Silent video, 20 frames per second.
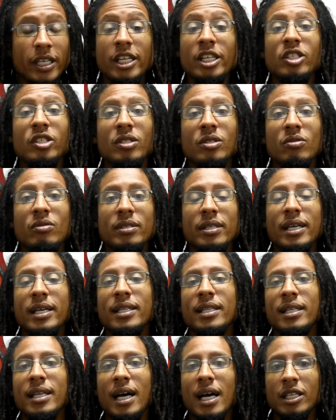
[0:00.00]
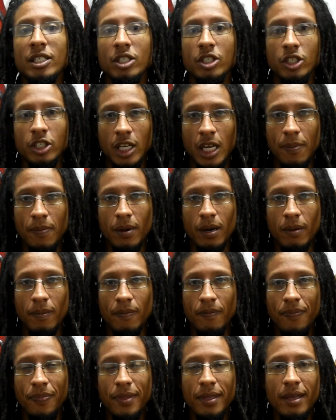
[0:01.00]
each note in that shape
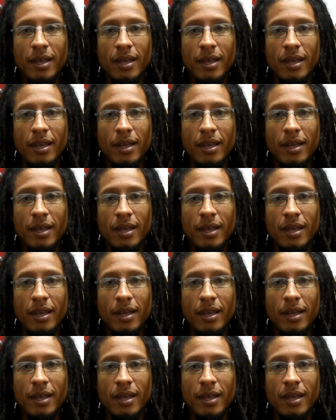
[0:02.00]
up.